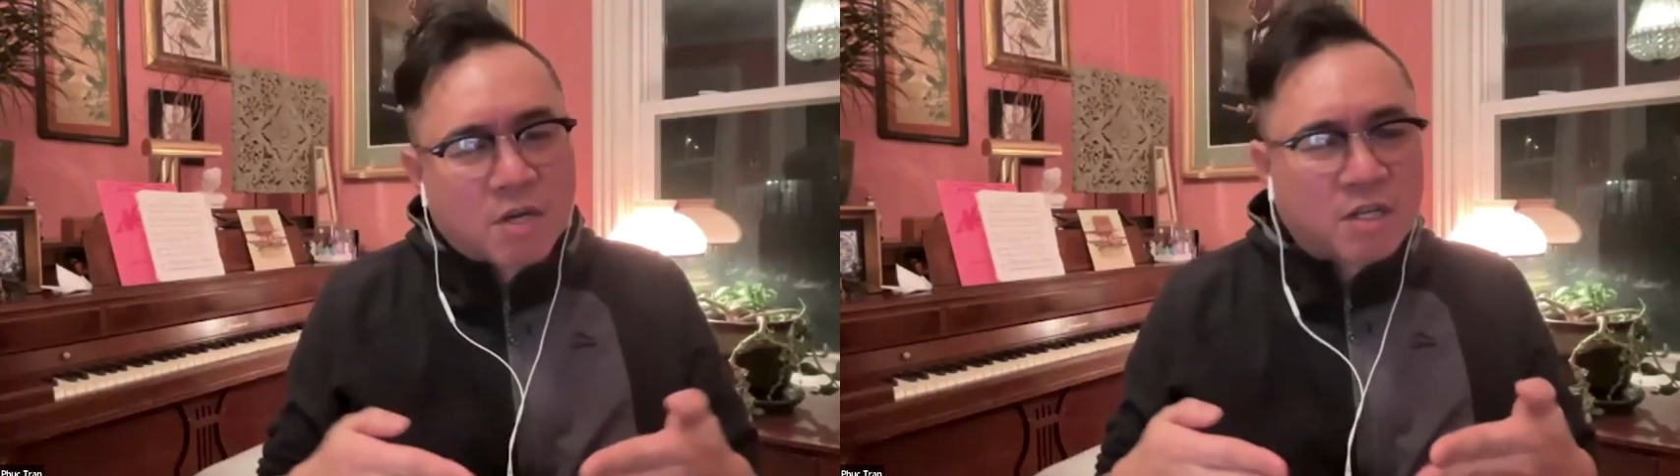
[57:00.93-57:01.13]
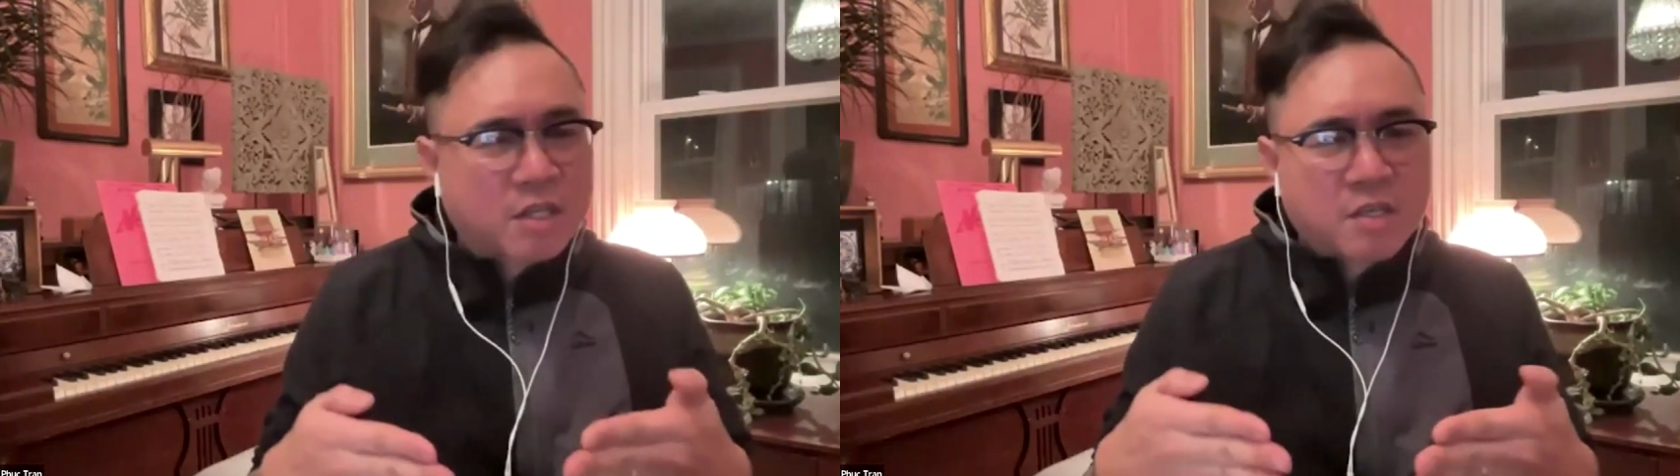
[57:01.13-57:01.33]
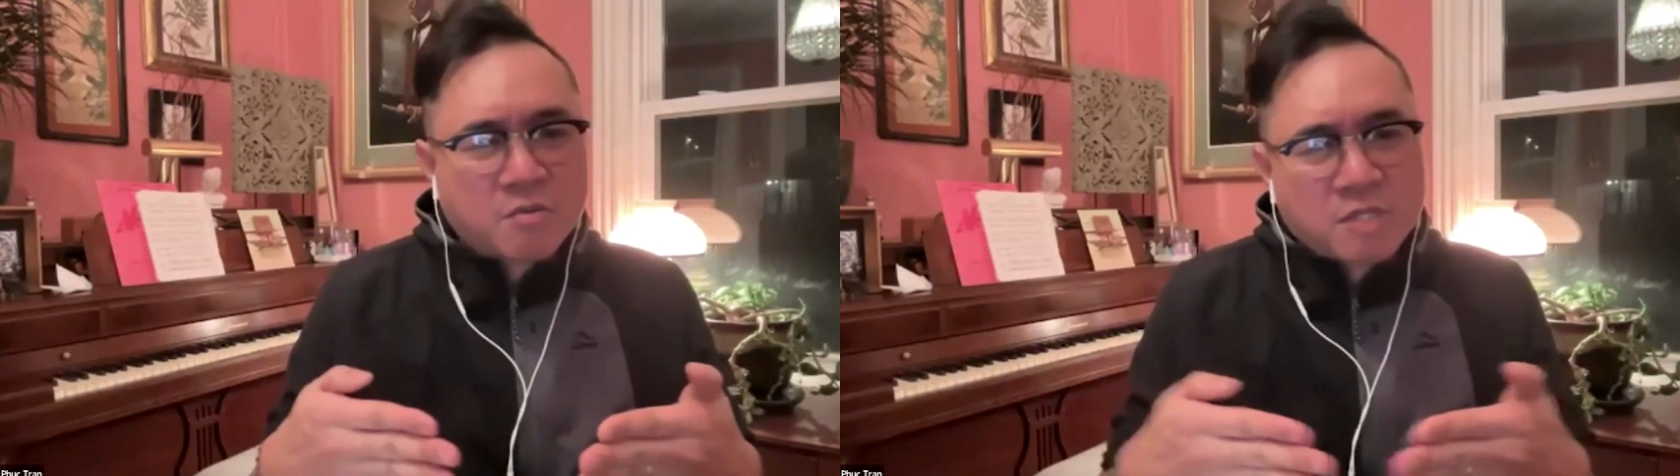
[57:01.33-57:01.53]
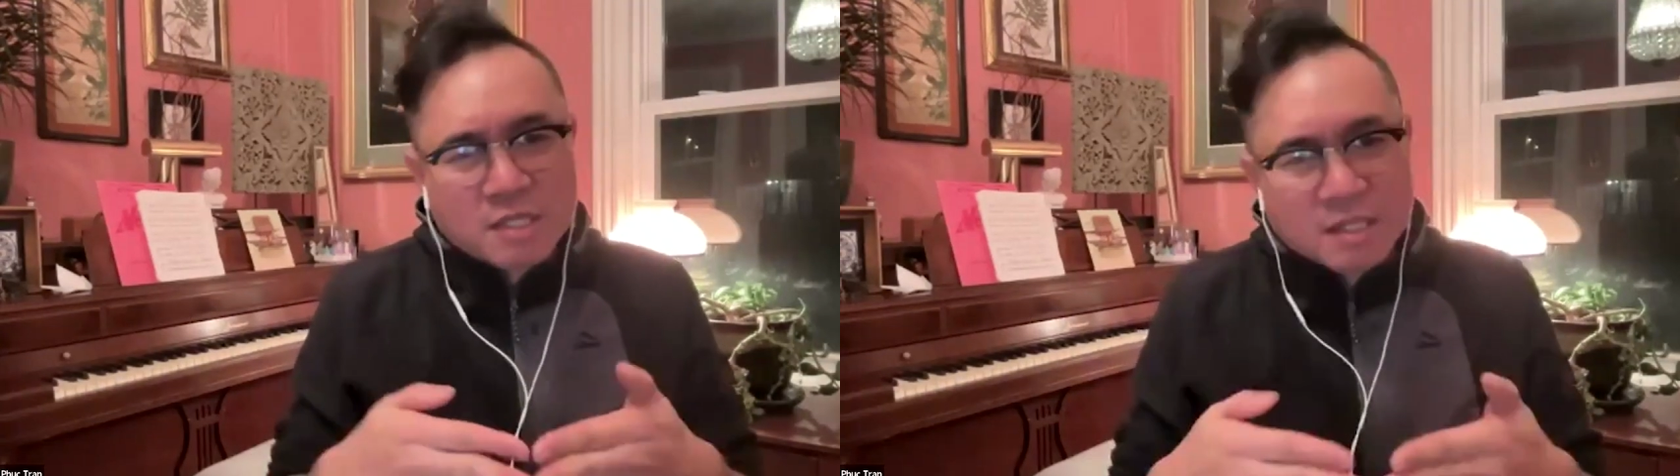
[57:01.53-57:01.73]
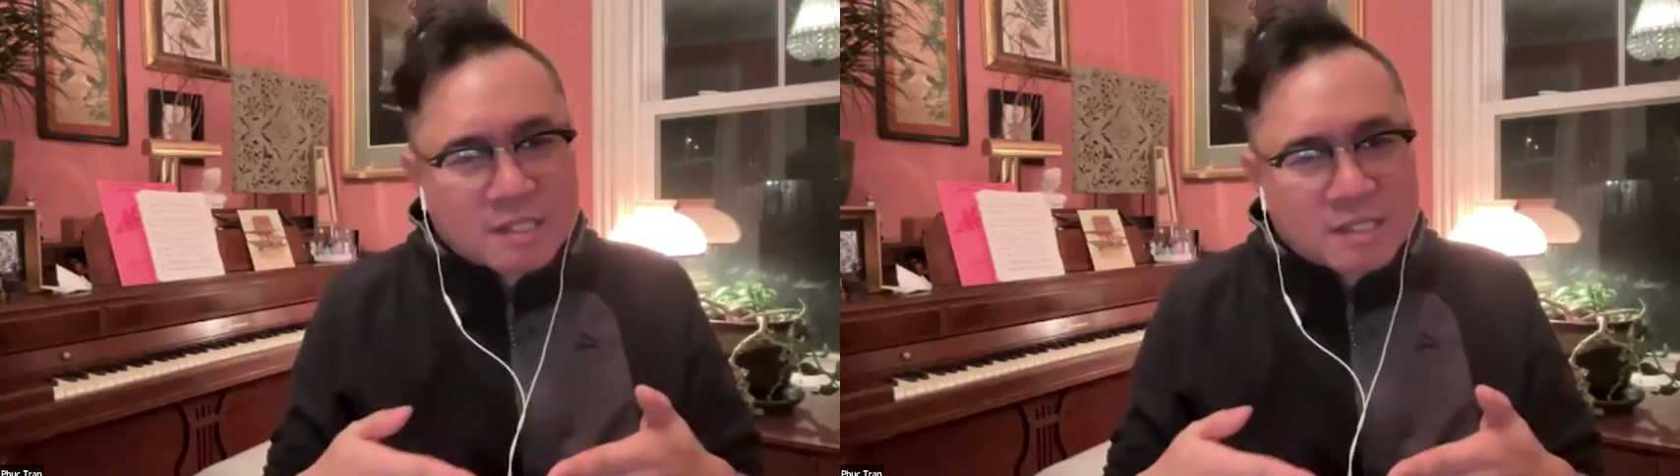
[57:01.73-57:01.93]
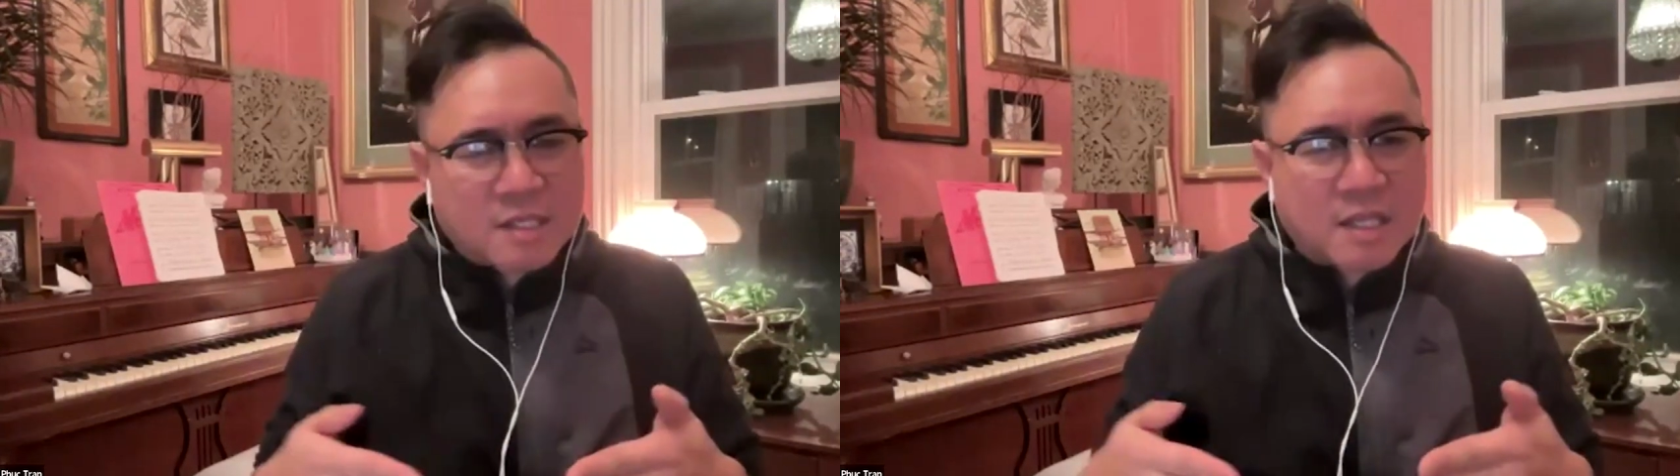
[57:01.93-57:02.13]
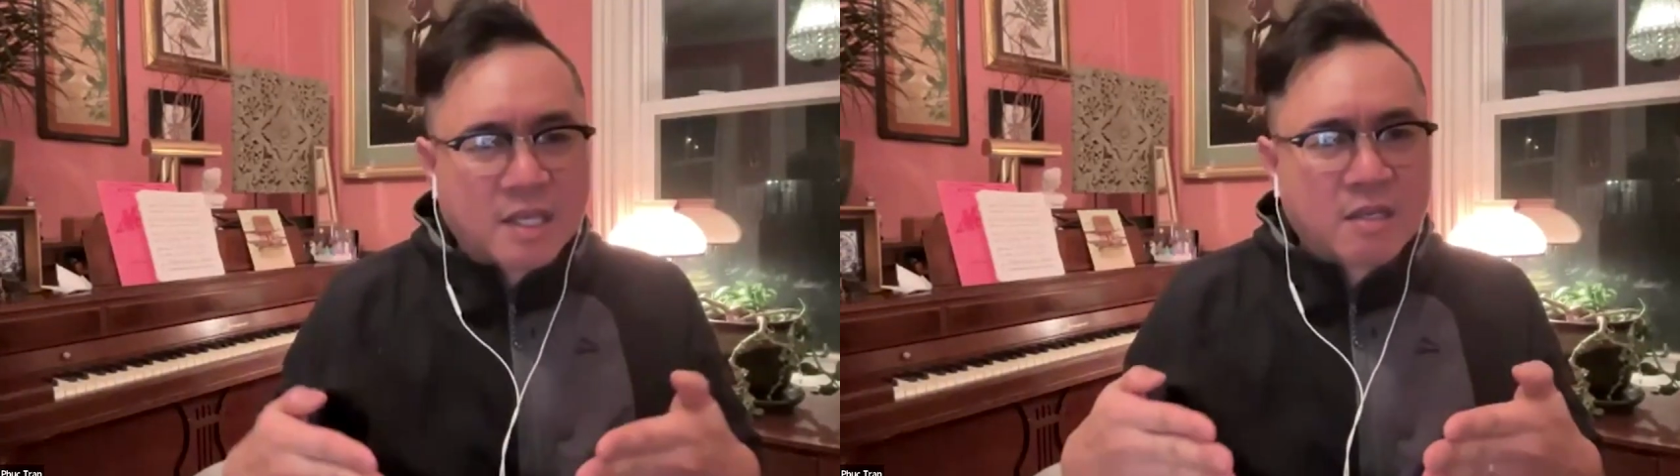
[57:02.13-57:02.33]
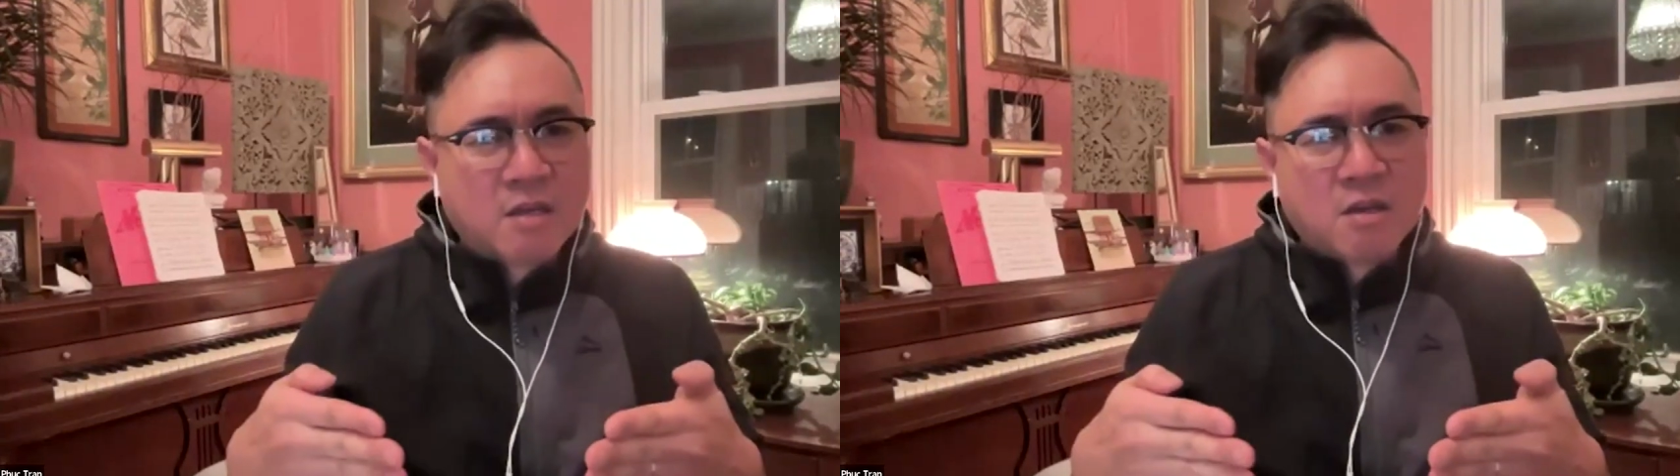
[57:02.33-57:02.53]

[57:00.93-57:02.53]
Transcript: rock like you didn't listen to like